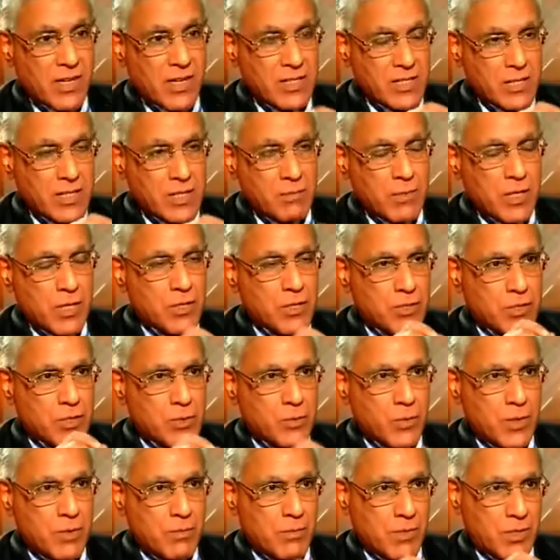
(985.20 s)
in fact, these
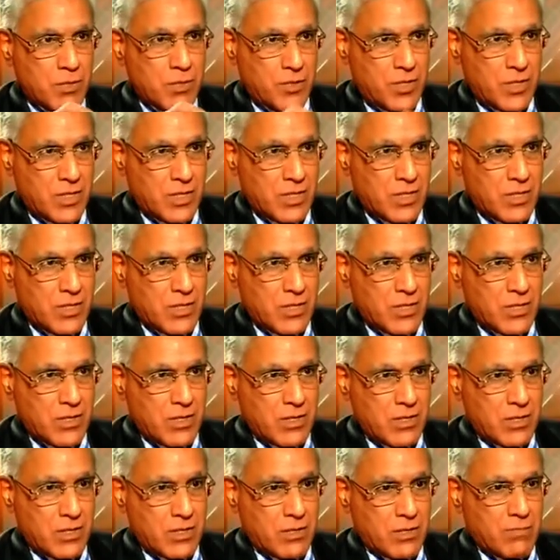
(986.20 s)
patients will be treated.
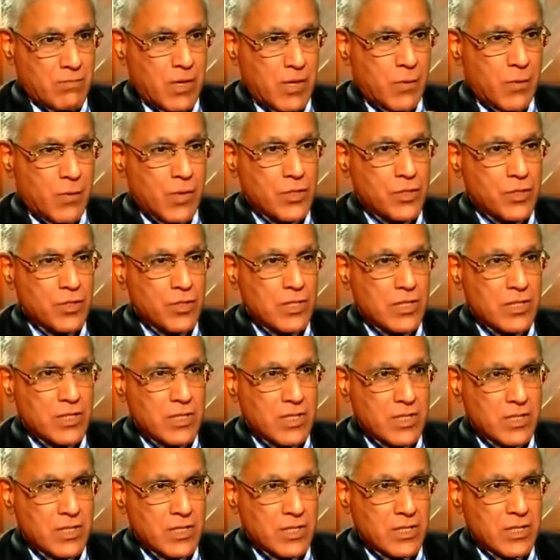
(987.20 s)
Yes. My question
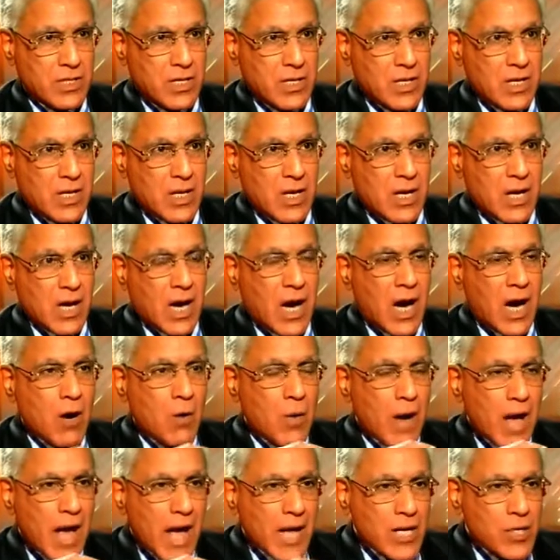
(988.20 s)
is this
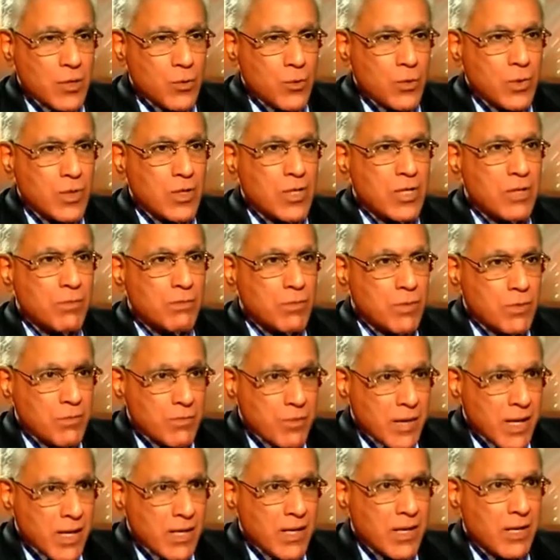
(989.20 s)
how adequately
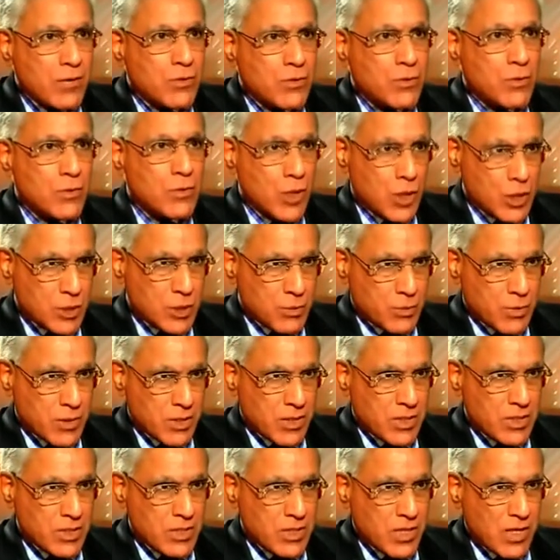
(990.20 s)
prepared are those
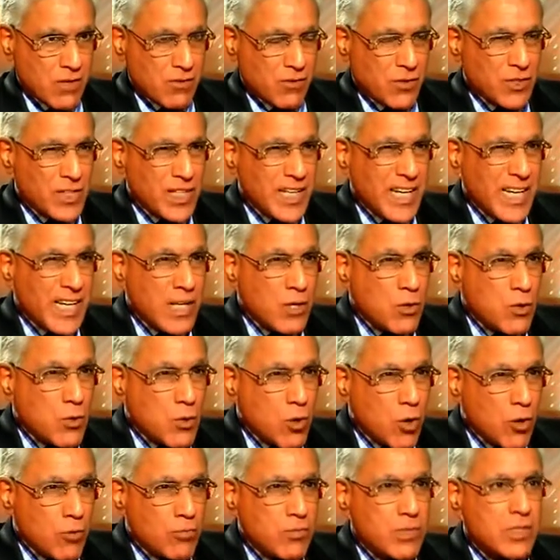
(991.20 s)
hospitals for the
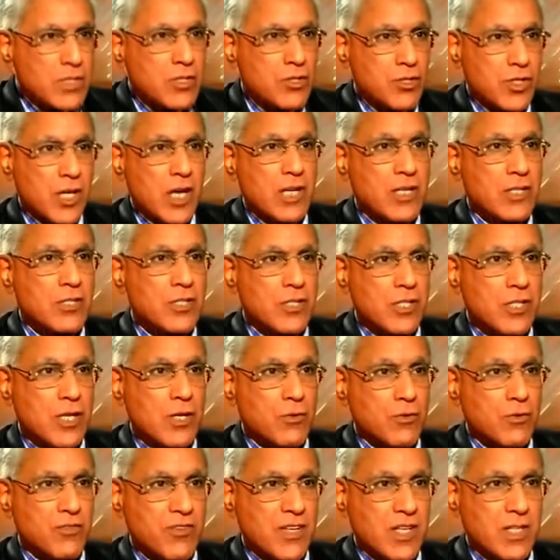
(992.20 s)
enormous challenge
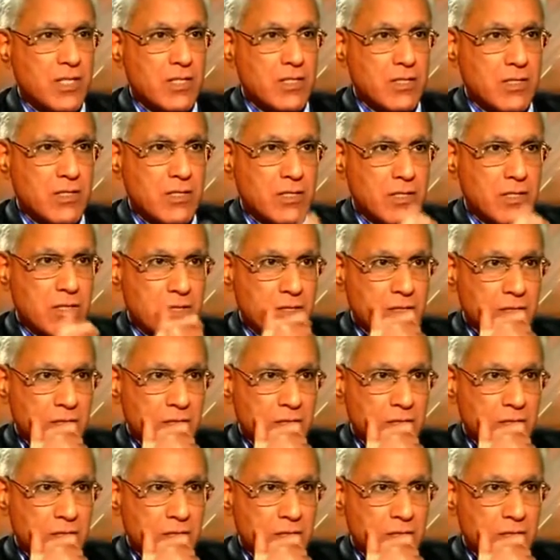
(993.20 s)
they could face?